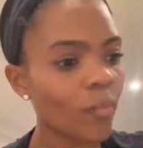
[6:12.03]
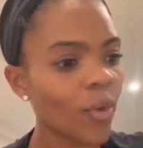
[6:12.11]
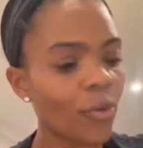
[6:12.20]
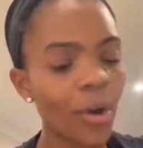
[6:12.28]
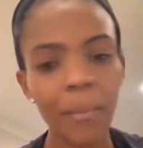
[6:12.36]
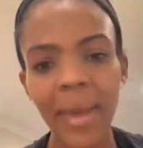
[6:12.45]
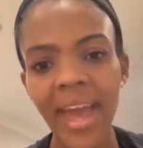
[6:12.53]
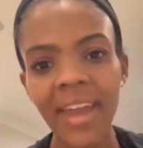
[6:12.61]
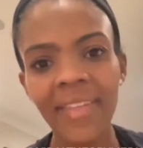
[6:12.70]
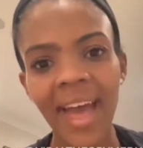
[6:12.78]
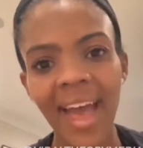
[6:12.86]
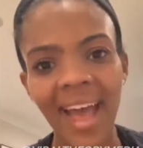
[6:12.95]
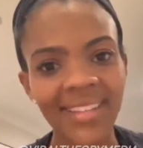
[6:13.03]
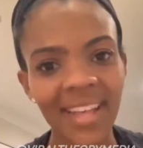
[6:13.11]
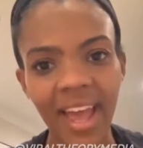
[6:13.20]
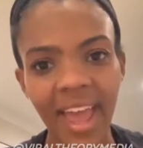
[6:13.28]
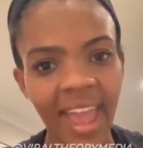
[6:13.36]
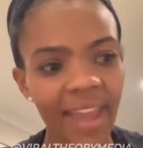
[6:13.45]
For a man that has
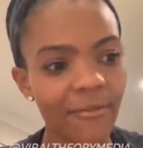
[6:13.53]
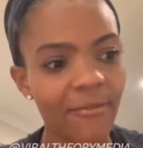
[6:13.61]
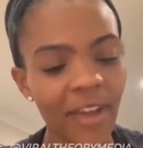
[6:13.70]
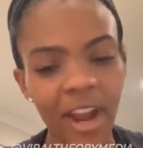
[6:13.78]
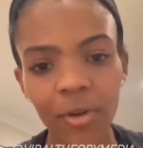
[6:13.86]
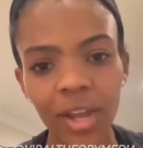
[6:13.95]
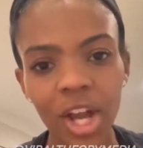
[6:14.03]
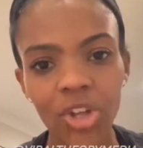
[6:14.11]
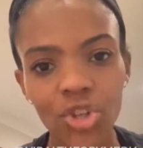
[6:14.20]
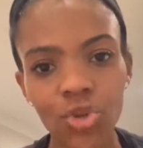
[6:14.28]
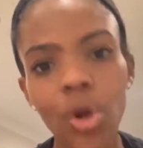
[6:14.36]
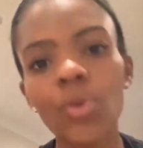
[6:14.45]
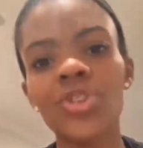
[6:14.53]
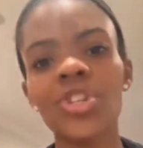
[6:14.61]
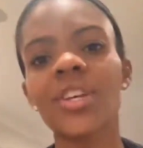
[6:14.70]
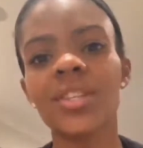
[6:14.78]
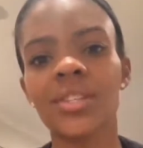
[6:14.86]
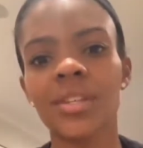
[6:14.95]
a very
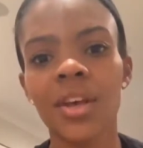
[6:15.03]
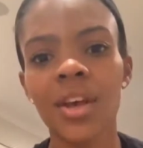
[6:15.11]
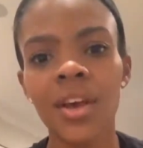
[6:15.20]
atrocious